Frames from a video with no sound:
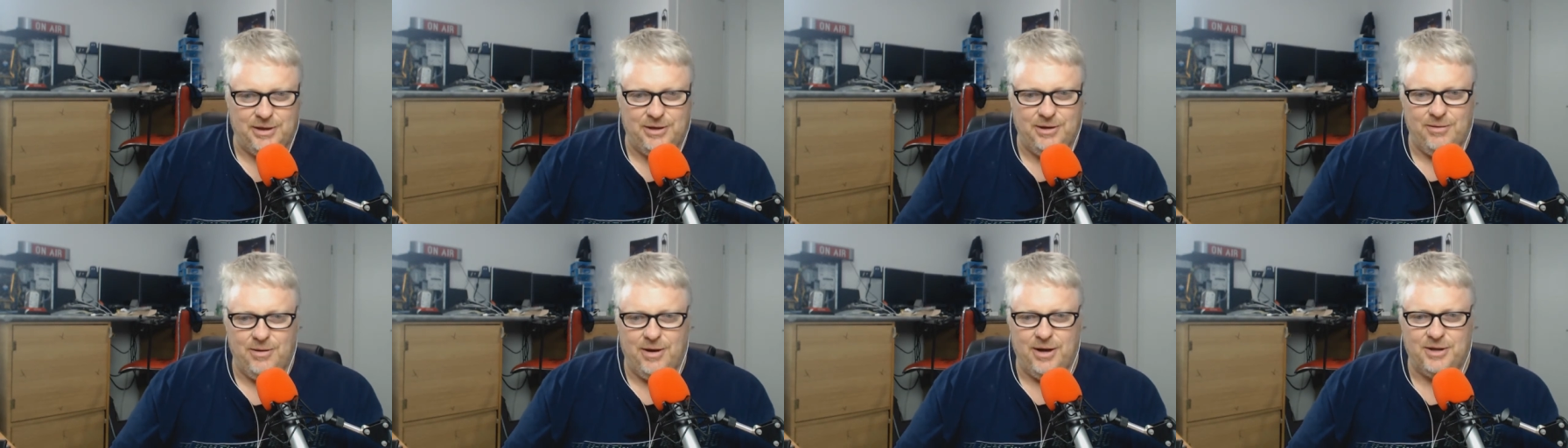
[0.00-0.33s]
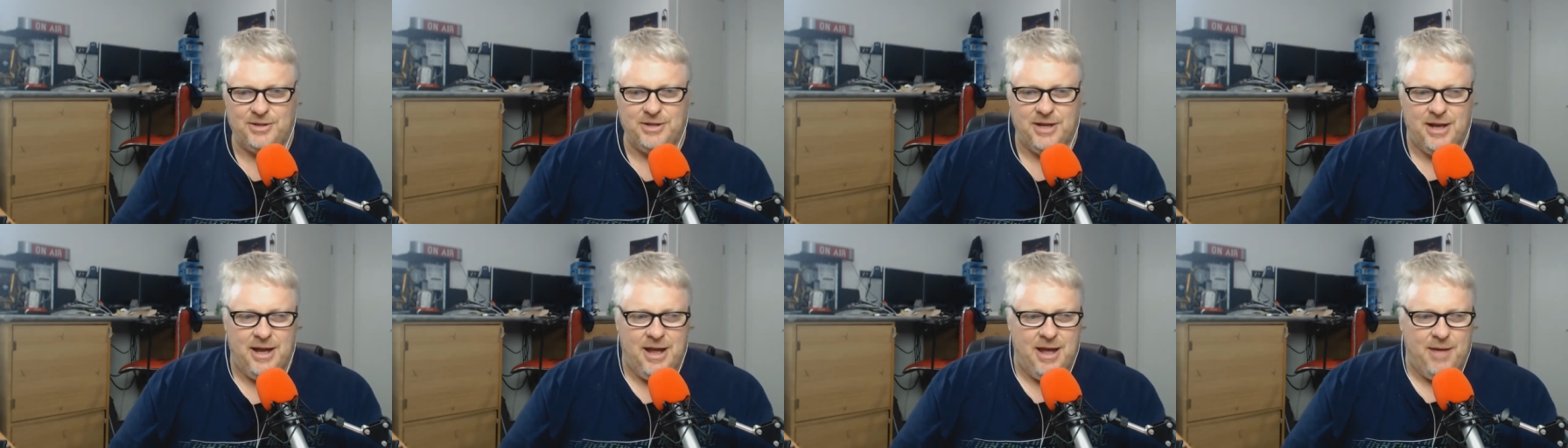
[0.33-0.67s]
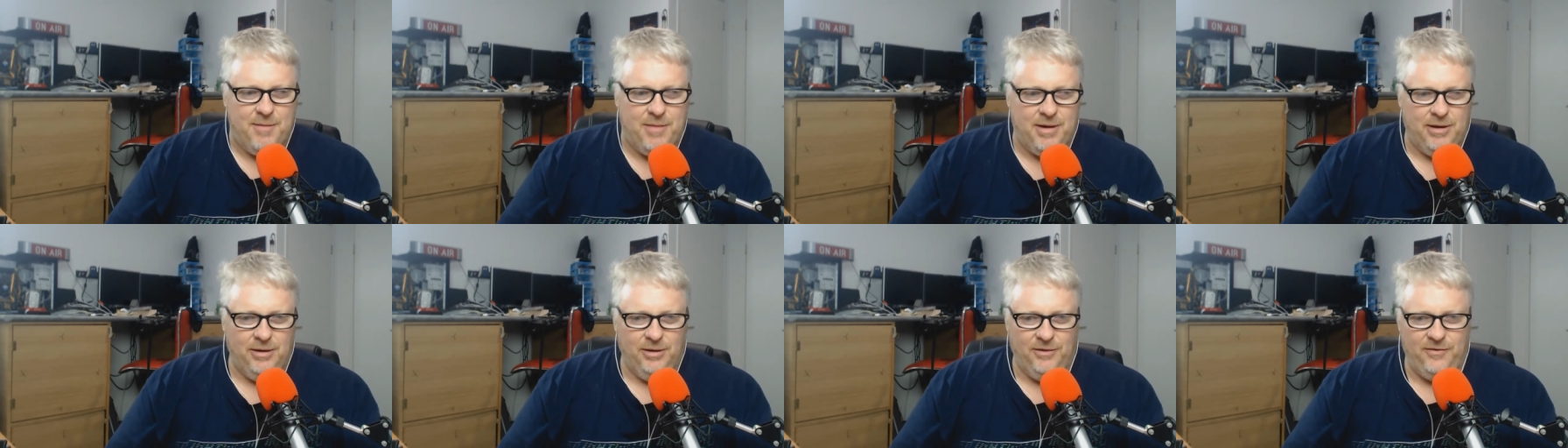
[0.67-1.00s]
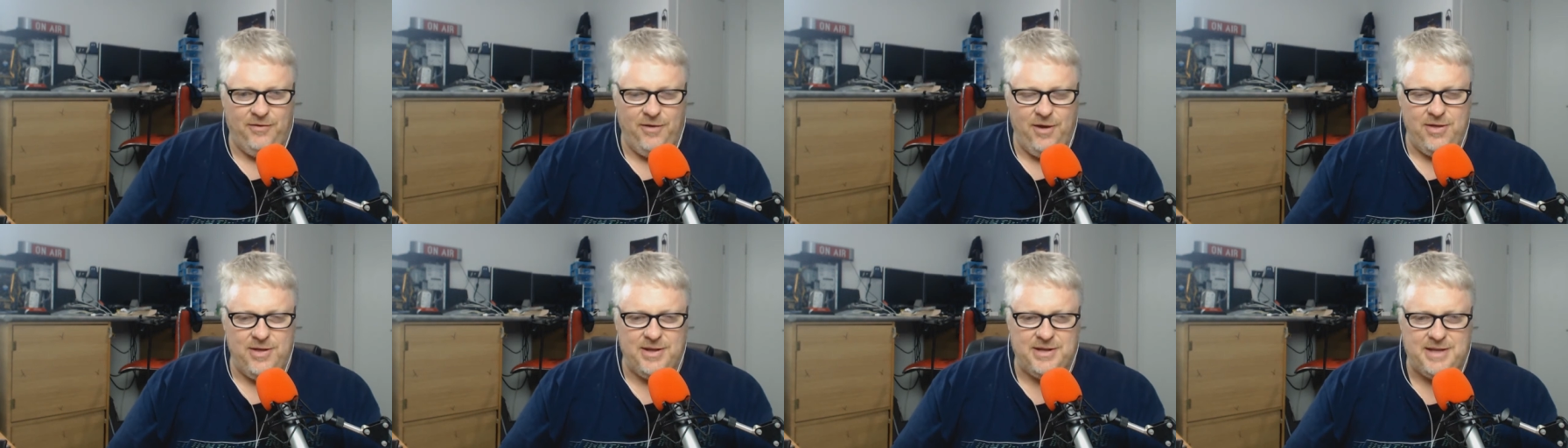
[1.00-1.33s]
You watch, but look
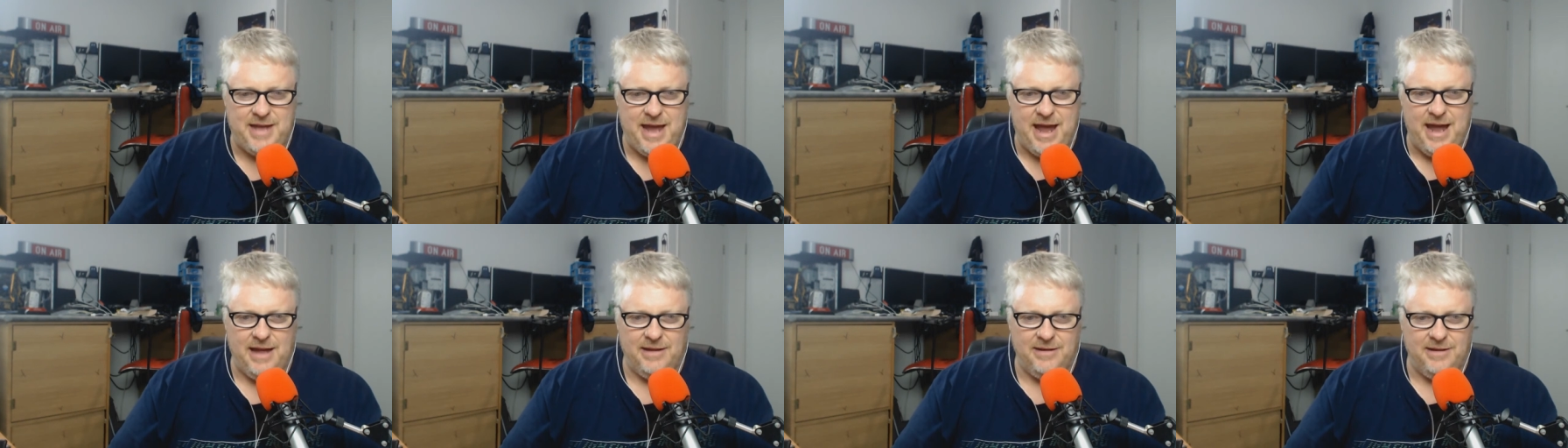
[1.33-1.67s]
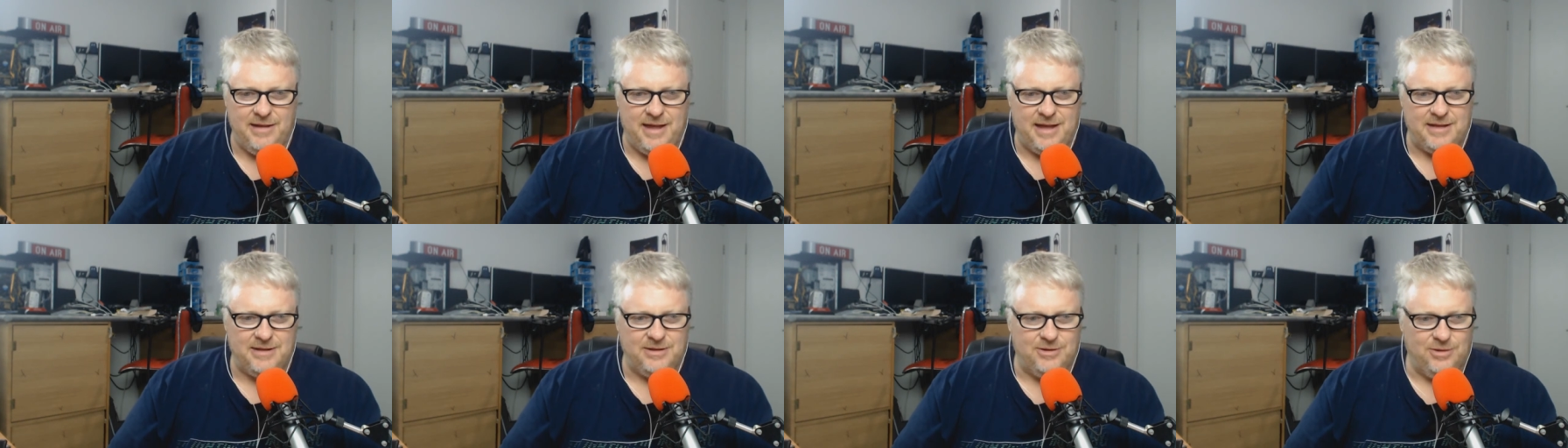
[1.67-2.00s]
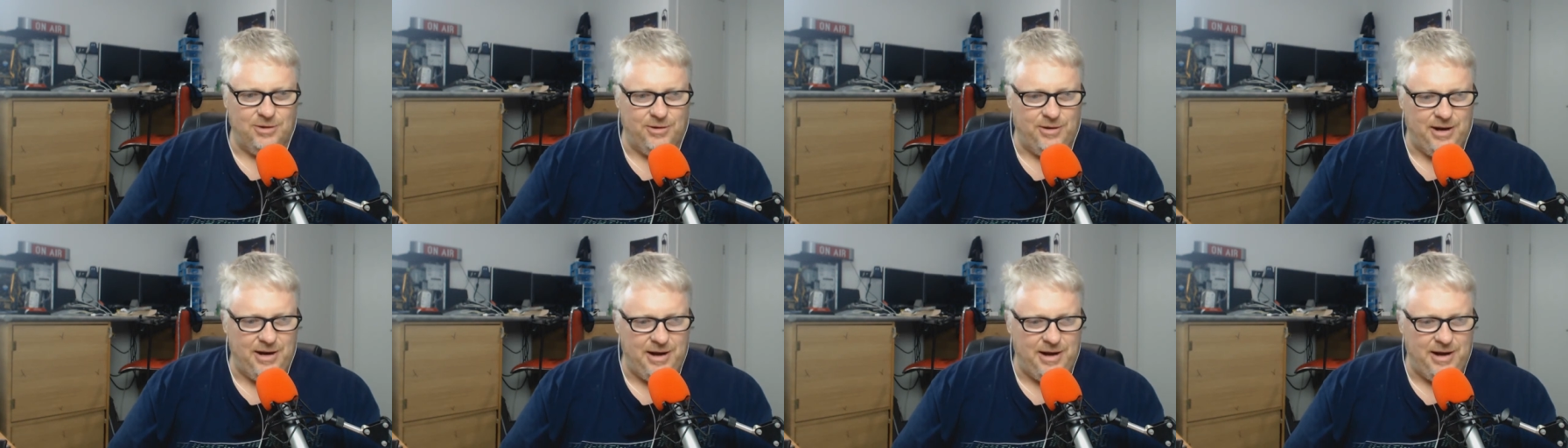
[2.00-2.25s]
further down to that story.